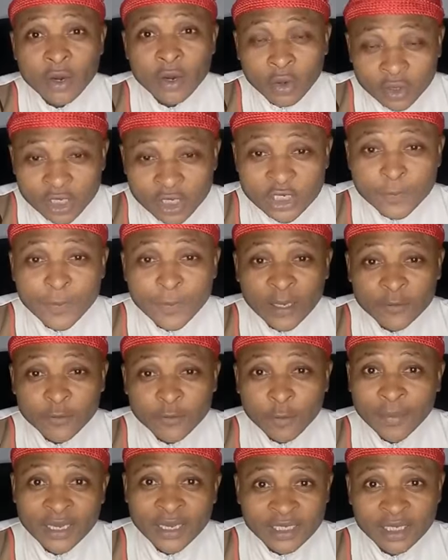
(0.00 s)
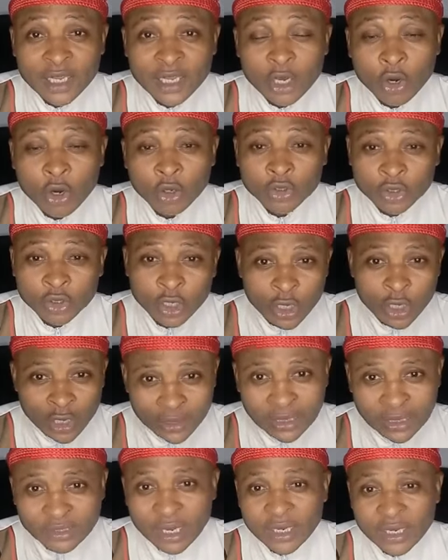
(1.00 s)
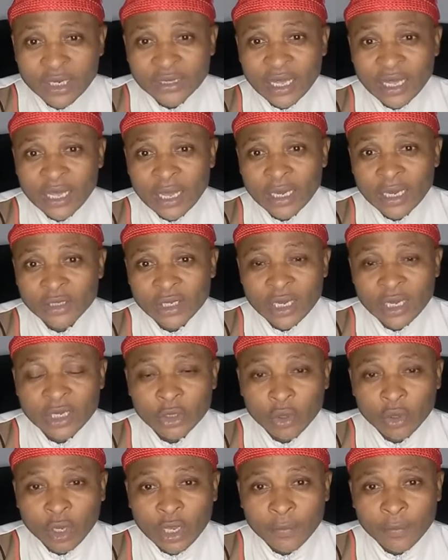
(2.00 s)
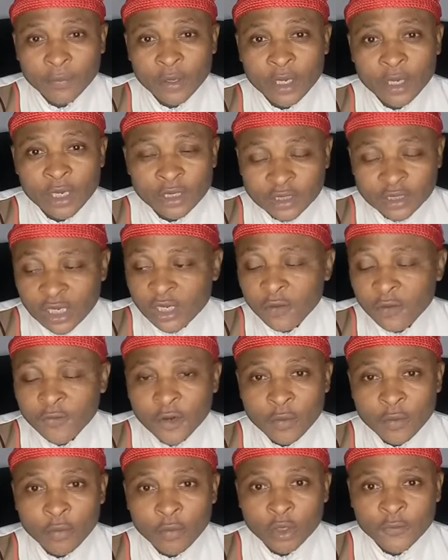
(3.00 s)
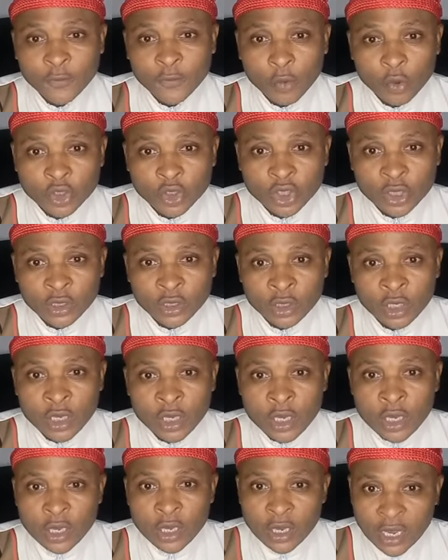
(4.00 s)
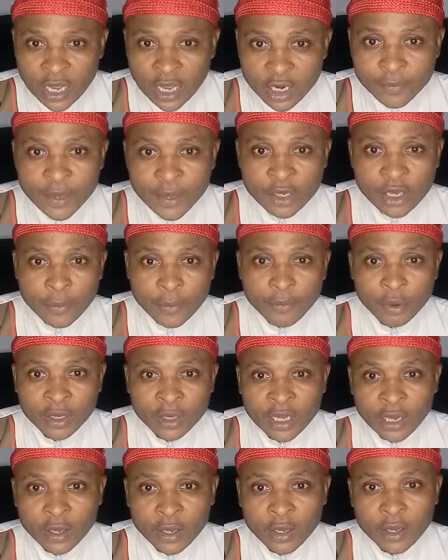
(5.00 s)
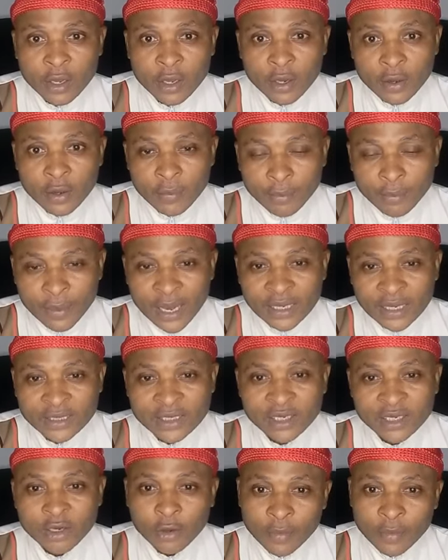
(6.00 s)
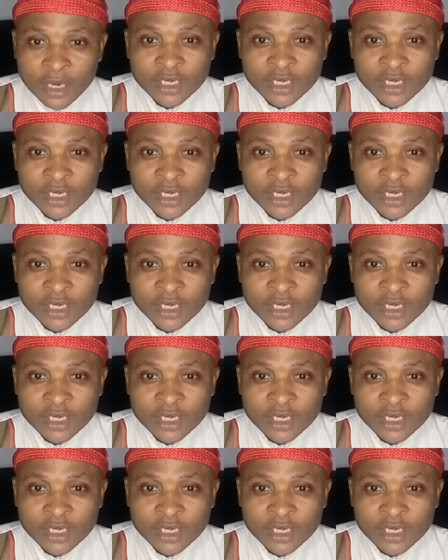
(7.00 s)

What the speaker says: on this platform, I see the heart, outside the token. Thank you very much for watching. I remain your brother, Mazi.